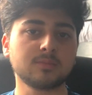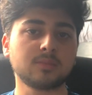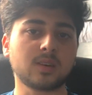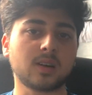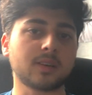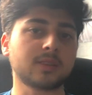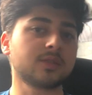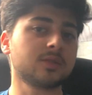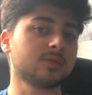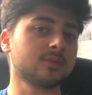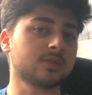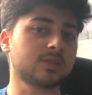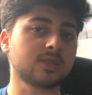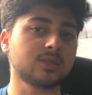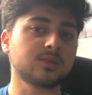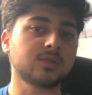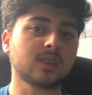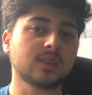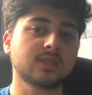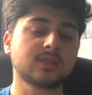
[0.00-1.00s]
But I don't
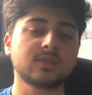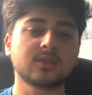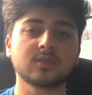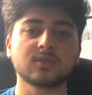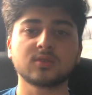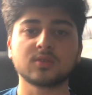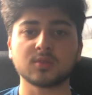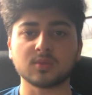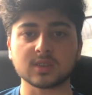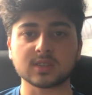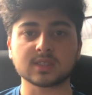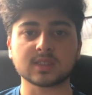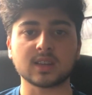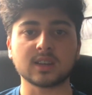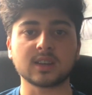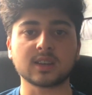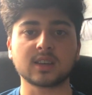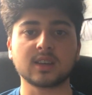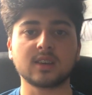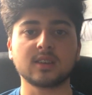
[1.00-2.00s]
suggest doing
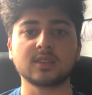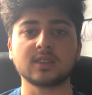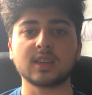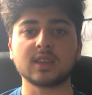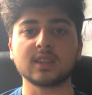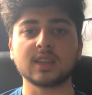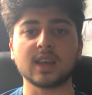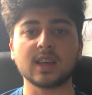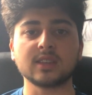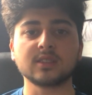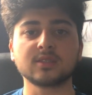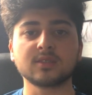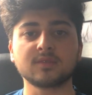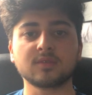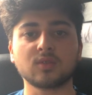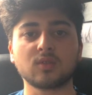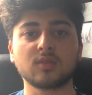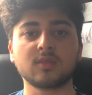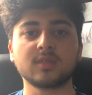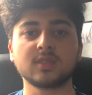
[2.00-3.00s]
Seneca near the end of
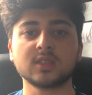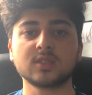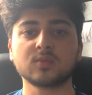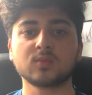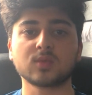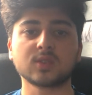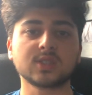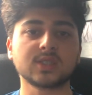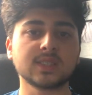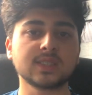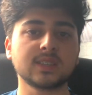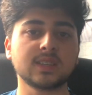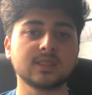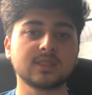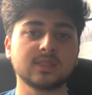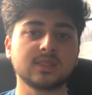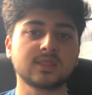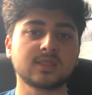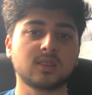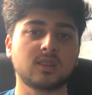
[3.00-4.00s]
your revision when
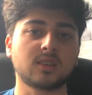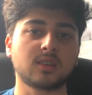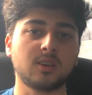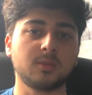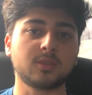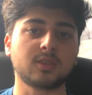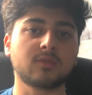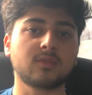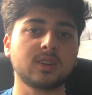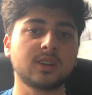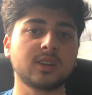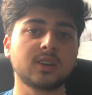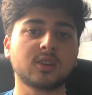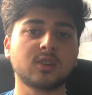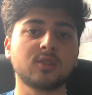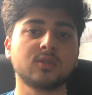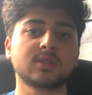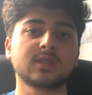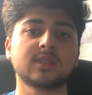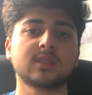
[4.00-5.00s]
GCSEs start coming really
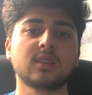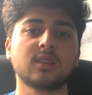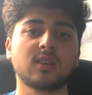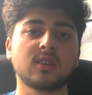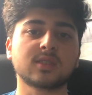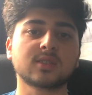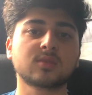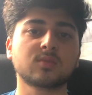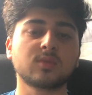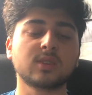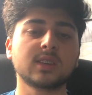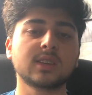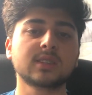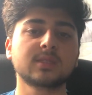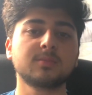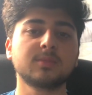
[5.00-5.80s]
close in the last weeks,